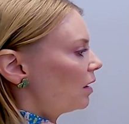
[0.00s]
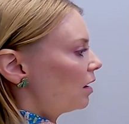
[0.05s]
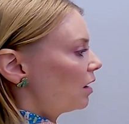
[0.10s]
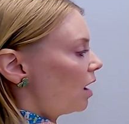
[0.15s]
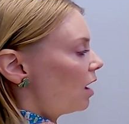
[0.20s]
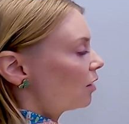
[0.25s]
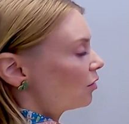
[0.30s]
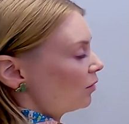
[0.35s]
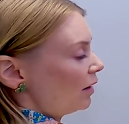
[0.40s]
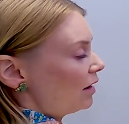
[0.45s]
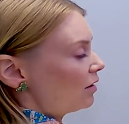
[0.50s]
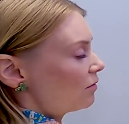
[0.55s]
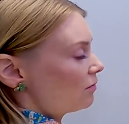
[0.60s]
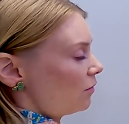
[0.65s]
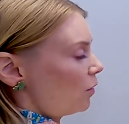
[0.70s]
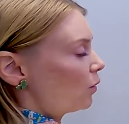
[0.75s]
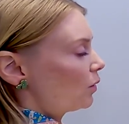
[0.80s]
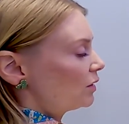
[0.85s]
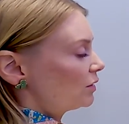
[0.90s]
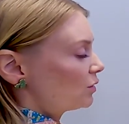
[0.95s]
a greater
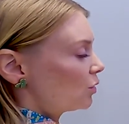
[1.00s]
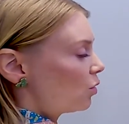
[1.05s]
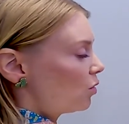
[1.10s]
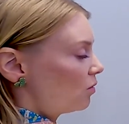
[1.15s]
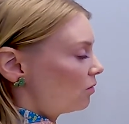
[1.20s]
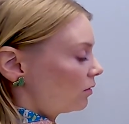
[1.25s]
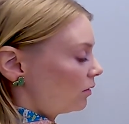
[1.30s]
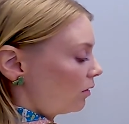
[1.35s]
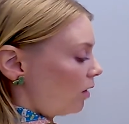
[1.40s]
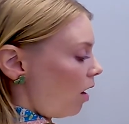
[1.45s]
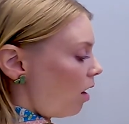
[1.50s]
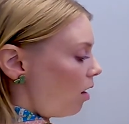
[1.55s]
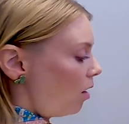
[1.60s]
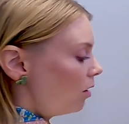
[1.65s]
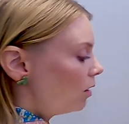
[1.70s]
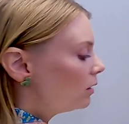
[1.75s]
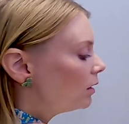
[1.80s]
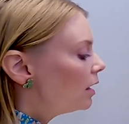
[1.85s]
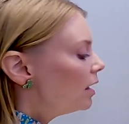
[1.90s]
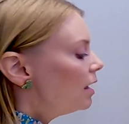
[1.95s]
focus
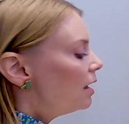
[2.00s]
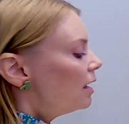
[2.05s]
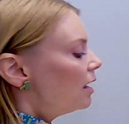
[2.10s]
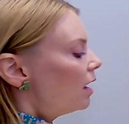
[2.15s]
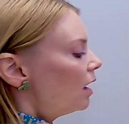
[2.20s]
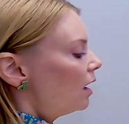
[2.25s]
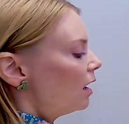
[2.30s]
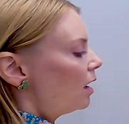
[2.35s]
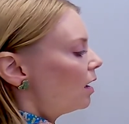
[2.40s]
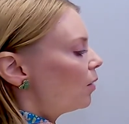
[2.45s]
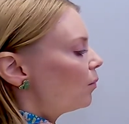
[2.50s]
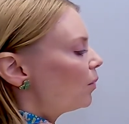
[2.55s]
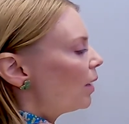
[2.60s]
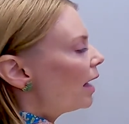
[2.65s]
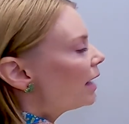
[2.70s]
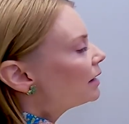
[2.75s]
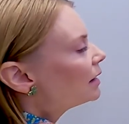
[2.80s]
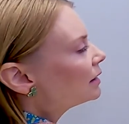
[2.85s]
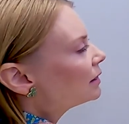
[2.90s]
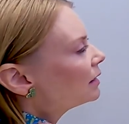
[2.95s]
overall. And
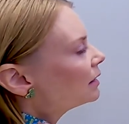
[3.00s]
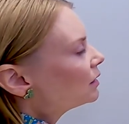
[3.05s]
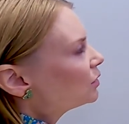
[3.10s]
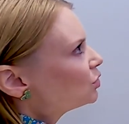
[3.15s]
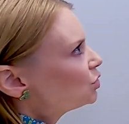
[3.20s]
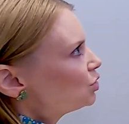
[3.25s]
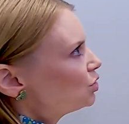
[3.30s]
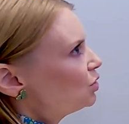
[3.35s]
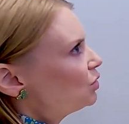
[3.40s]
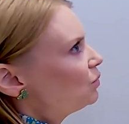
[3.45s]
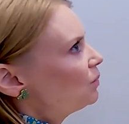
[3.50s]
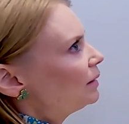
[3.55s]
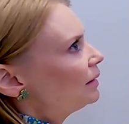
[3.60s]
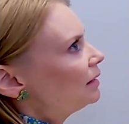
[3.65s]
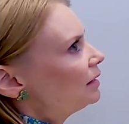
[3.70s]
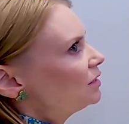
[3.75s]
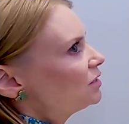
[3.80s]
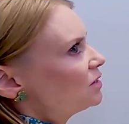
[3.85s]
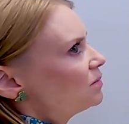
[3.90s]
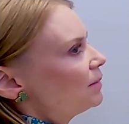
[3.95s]
I think too, we need
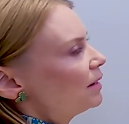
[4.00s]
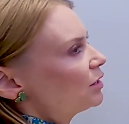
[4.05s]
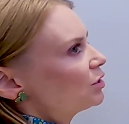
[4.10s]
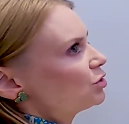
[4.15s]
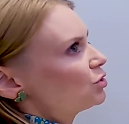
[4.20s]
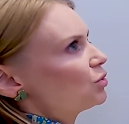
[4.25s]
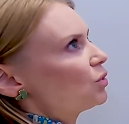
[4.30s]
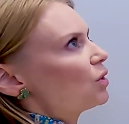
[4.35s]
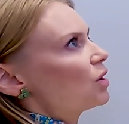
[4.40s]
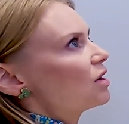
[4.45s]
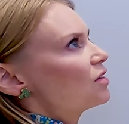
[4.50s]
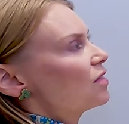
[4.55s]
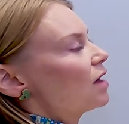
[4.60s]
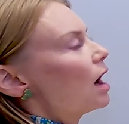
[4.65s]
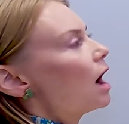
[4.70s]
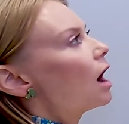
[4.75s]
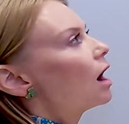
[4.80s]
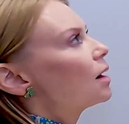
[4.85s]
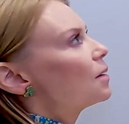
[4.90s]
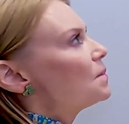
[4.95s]
to make sure that
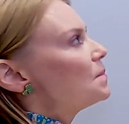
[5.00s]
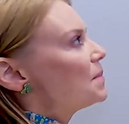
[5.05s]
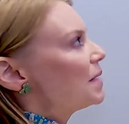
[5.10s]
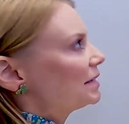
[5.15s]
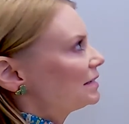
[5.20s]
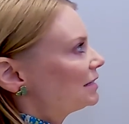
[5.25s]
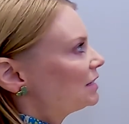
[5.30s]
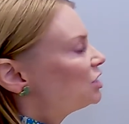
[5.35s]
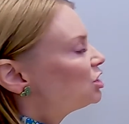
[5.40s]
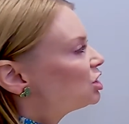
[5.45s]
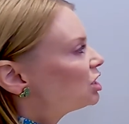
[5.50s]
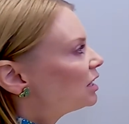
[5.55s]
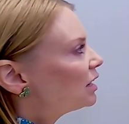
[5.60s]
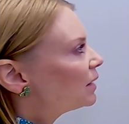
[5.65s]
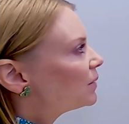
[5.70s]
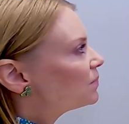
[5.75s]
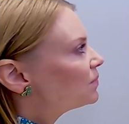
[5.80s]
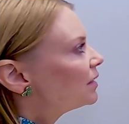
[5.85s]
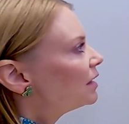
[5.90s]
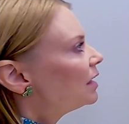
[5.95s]
our messaging
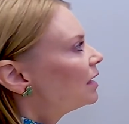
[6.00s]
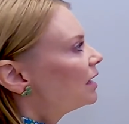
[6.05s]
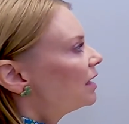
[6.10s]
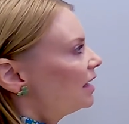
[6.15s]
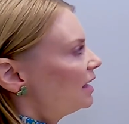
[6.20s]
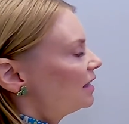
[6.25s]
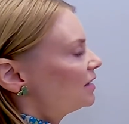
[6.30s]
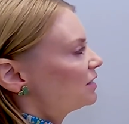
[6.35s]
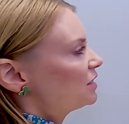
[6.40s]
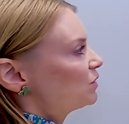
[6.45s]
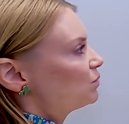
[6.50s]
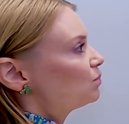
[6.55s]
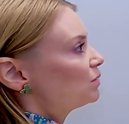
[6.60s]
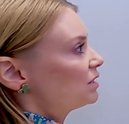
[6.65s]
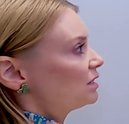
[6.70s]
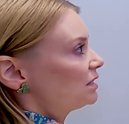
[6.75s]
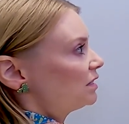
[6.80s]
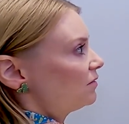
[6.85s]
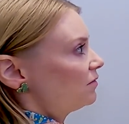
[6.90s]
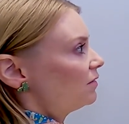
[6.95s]
is
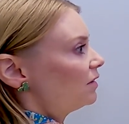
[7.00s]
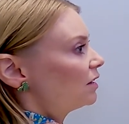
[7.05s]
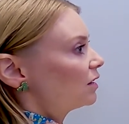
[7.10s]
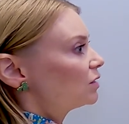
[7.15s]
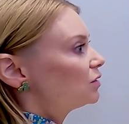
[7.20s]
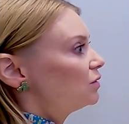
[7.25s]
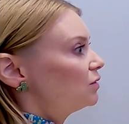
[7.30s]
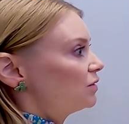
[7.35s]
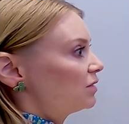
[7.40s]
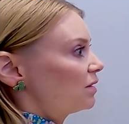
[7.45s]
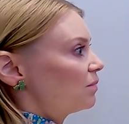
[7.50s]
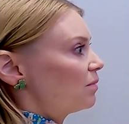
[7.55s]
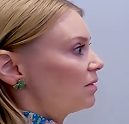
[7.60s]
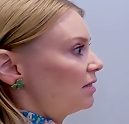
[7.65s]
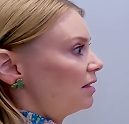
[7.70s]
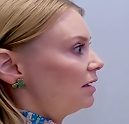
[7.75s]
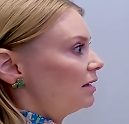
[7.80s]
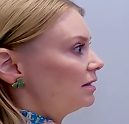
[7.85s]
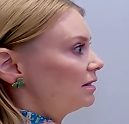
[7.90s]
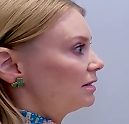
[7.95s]
specific to some of
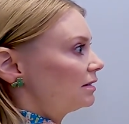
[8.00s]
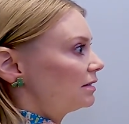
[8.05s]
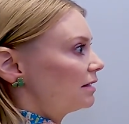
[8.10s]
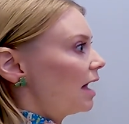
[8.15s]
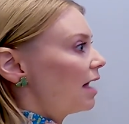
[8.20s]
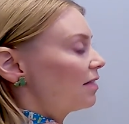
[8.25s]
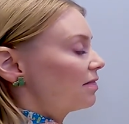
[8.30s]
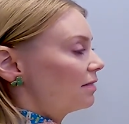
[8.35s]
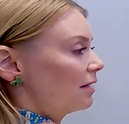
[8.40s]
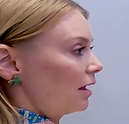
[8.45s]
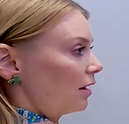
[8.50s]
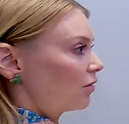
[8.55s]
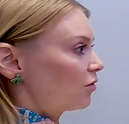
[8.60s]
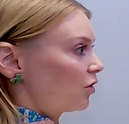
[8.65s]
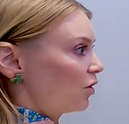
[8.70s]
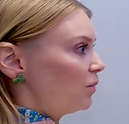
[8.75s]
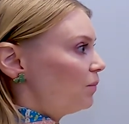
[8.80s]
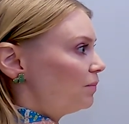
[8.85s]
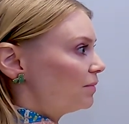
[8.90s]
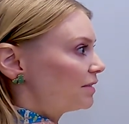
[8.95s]
these ethnic
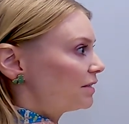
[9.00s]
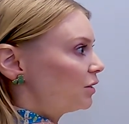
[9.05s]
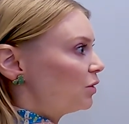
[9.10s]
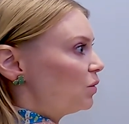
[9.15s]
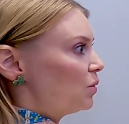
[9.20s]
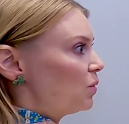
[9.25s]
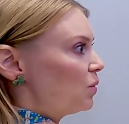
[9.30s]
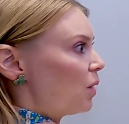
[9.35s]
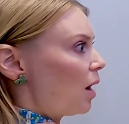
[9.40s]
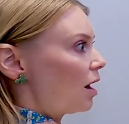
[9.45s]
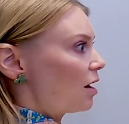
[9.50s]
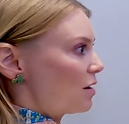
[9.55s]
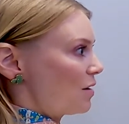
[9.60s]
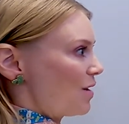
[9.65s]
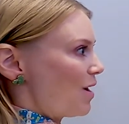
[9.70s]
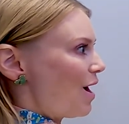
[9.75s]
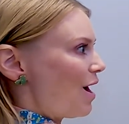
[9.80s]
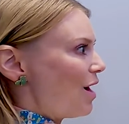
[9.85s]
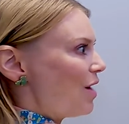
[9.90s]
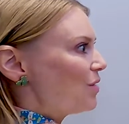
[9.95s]
groups who are
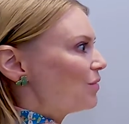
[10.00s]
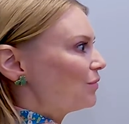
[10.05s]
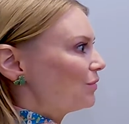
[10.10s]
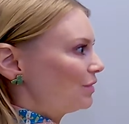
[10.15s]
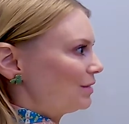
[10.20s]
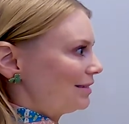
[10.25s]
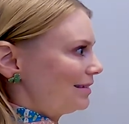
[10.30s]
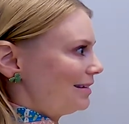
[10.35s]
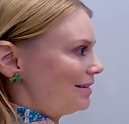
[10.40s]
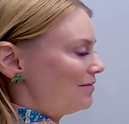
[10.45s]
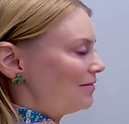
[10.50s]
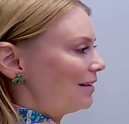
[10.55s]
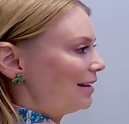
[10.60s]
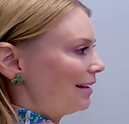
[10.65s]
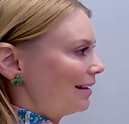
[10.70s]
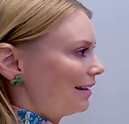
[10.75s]
not receiving.